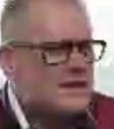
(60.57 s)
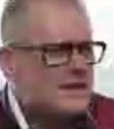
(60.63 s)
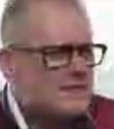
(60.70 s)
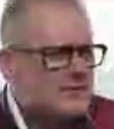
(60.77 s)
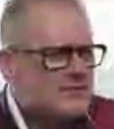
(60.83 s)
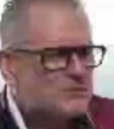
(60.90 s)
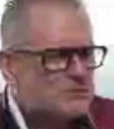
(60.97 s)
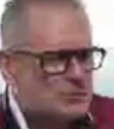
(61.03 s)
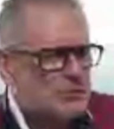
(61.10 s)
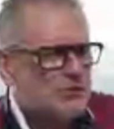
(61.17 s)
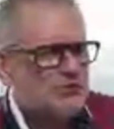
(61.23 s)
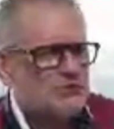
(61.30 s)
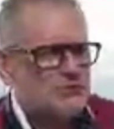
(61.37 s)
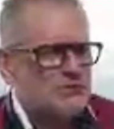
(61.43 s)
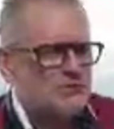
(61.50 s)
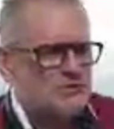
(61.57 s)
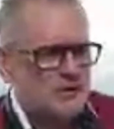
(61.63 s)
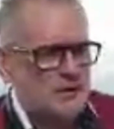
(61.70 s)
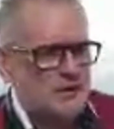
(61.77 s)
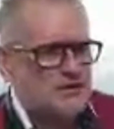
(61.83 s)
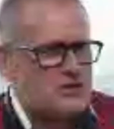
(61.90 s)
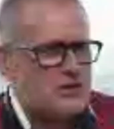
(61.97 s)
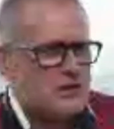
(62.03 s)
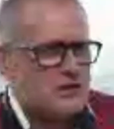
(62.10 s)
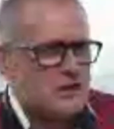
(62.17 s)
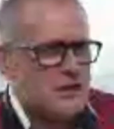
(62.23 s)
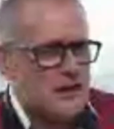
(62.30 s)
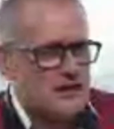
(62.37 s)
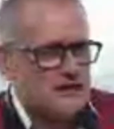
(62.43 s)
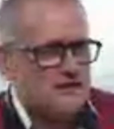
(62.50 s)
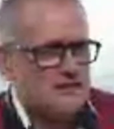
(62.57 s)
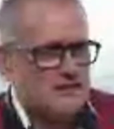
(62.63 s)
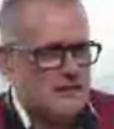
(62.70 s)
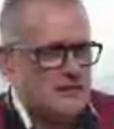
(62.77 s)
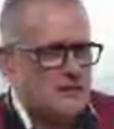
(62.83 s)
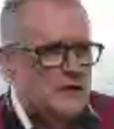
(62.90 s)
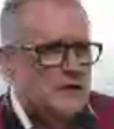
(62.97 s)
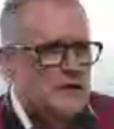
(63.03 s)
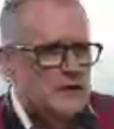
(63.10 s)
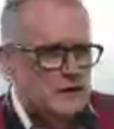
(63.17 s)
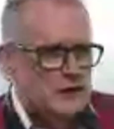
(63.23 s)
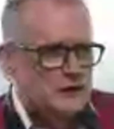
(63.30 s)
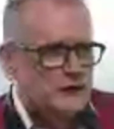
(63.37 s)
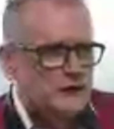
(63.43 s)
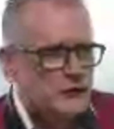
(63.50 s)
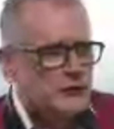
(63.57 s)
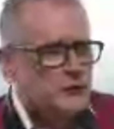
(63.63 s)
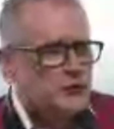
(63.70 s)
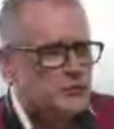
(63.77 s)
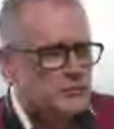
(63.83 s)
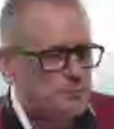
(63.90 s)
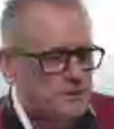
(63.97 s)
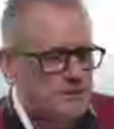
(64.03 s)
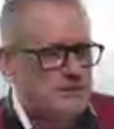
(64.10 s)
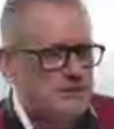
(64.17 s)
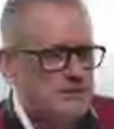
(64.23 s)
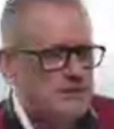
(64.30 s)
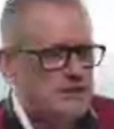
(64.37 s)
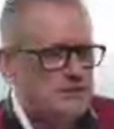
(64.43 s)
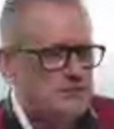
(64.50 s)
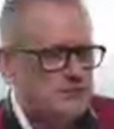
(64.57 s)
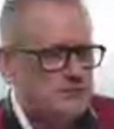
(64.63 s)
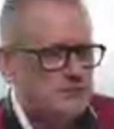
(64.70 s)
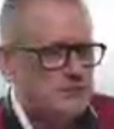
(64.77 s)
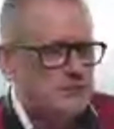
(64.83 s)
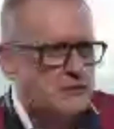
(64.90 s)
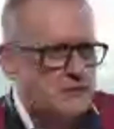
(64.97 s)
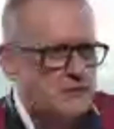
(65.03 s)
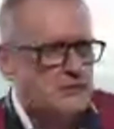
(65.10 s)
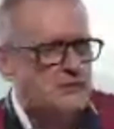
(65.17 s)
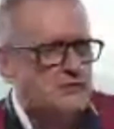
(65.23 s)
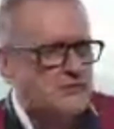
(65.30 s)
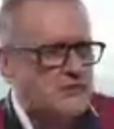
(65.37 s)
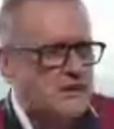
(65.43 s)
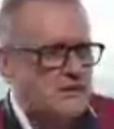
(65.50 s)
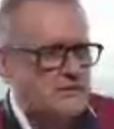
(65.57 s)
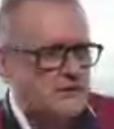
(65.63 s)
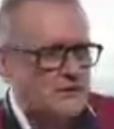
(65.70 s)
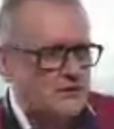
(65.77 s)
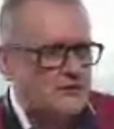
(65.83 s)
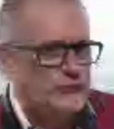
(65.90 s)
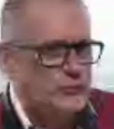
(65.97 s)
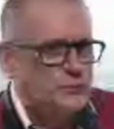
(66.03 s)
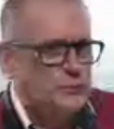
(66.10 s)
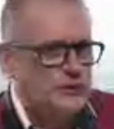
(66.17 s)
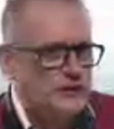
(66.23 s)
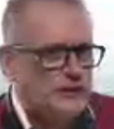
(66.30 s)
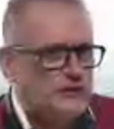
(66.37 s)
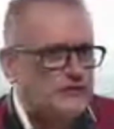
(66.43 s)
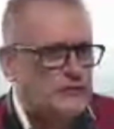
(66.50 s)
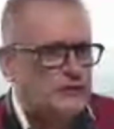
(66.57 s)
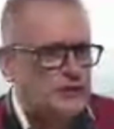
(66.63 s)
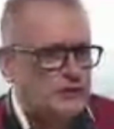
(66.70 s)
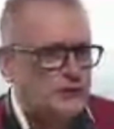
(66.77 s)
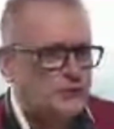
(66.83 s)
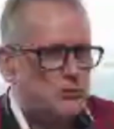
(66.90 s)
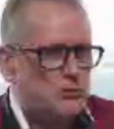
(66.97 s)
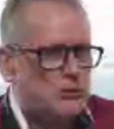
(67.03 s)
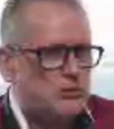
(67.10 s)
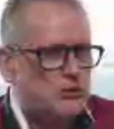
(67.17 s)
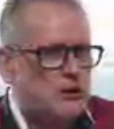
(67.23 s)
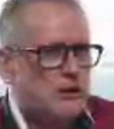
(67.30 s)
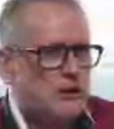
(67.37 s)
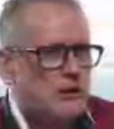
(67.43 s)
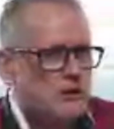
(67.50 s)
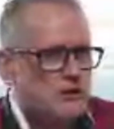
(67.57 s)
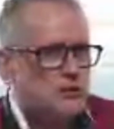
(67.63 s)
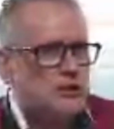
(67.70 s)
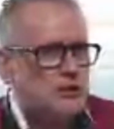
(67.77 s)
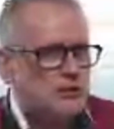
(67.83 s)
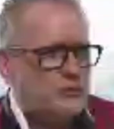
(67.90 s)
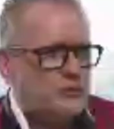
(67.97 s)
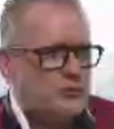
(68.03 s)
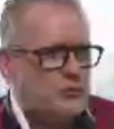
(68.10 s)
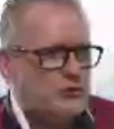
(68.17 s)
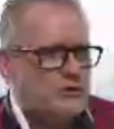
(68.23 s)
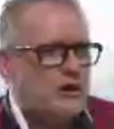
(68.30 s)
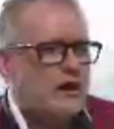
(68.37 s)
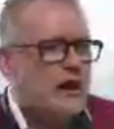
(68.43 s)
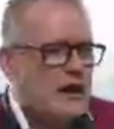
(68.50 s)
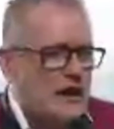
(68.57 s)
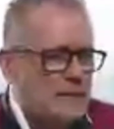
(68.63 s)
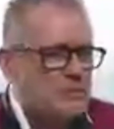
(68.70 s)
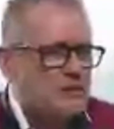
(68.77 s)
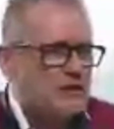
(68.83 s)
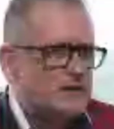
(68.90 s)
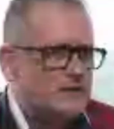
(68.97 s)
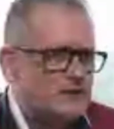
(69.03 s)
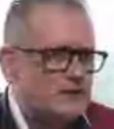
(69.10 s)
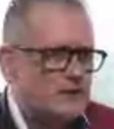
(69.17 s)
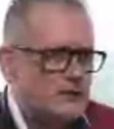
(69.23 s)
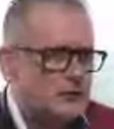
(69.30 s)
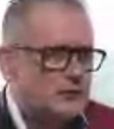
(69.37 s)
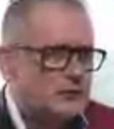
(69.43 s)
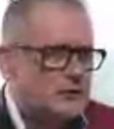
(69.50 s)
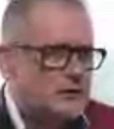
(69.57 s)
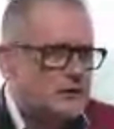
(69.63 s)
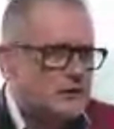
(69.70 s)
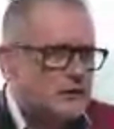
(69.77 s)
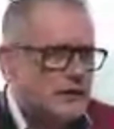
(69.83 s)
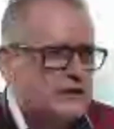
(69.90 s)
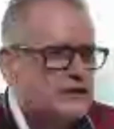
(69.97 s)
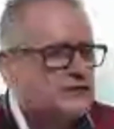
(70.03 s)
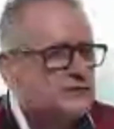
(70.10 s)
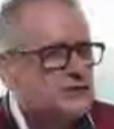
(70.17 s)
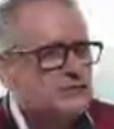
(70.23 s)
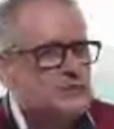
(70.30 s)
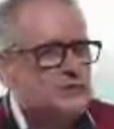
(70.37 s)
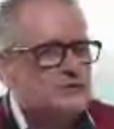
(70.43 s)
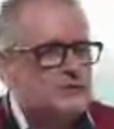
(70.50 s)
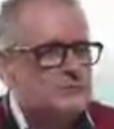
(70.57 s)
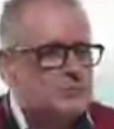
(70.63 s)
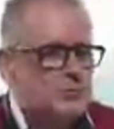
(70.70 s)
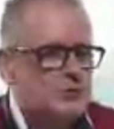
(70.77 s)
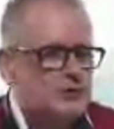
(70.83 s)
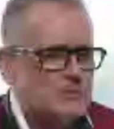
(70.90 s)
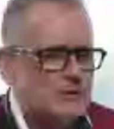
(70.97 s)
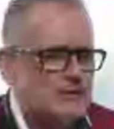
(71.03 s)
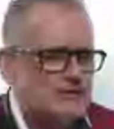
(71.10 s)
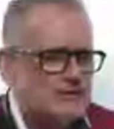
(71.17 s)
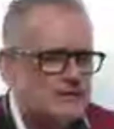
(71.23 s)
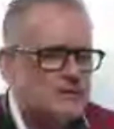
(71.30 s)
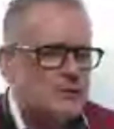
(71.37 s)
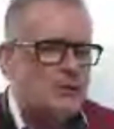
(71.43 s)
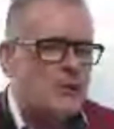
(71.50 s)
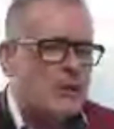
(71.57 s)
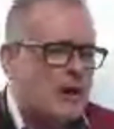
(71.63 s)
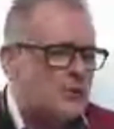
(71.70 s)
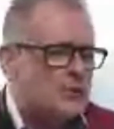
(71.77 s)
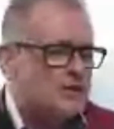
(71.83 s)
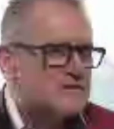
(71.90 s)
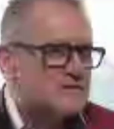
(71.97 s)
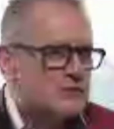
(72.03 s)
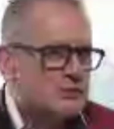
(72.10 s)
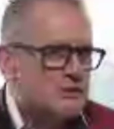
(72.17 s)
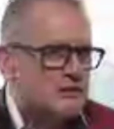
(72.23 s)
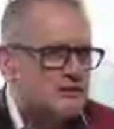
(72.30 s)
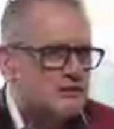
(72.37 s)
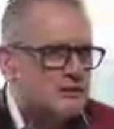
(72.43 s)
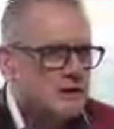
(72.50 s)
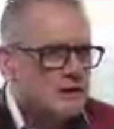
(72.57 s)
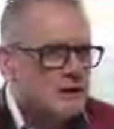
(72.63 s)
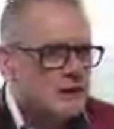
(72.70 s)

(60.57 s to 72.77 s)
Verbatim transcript: I was a person on stage and said, if you believe in yourself and if you believe you can do it, you can do it. I believe in you. And this was one of the points where I said, wow, that's crazy.